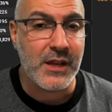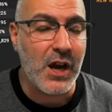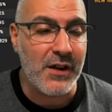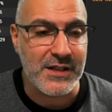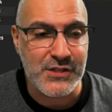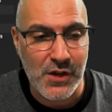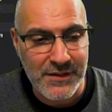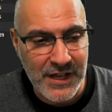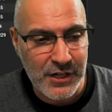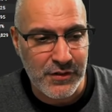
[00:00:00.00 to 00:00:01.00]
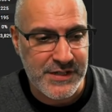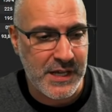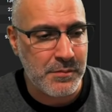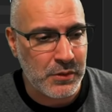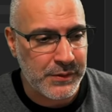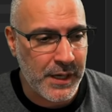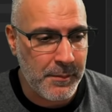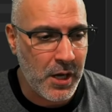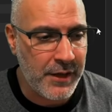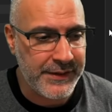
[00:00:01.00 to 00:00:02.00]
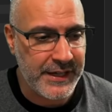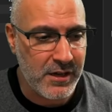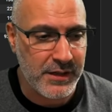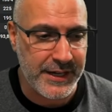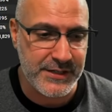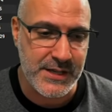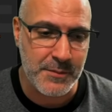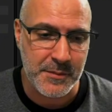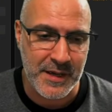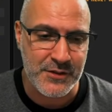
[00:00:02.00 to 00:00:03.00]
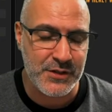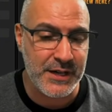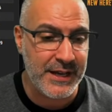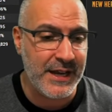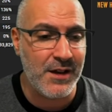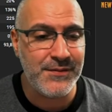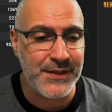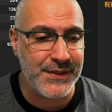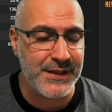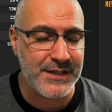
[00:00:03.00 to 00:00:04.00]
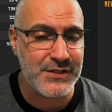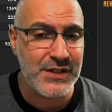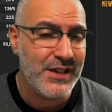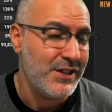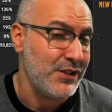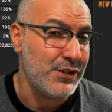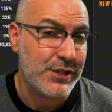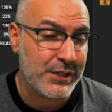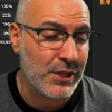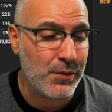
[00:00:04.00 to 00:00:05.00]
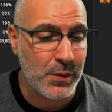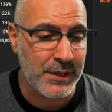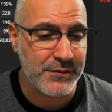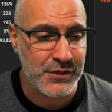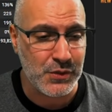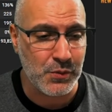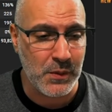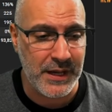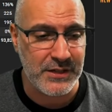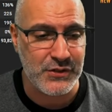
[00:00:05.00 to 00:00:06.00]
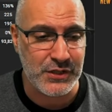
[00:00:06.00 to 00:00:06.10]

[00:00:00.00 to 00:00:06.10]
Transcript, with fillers: All right, so I've got Acrizia pulled up on the Hell Hades Optimizer, and now for this, you could go one of two ways.